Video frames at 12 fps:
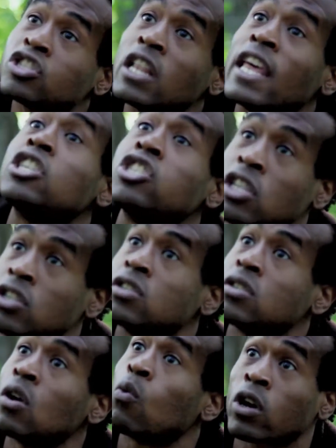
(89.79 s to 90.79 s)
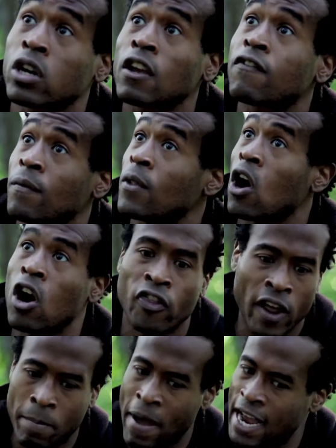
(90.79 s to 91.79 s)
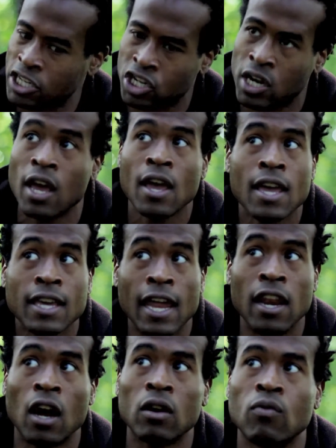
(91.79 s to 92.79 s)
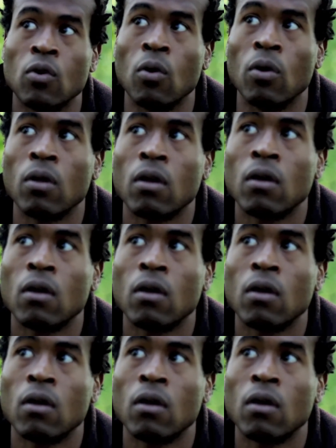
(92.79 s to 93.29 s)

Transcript: stellations, working from the heart that passion cannot rule.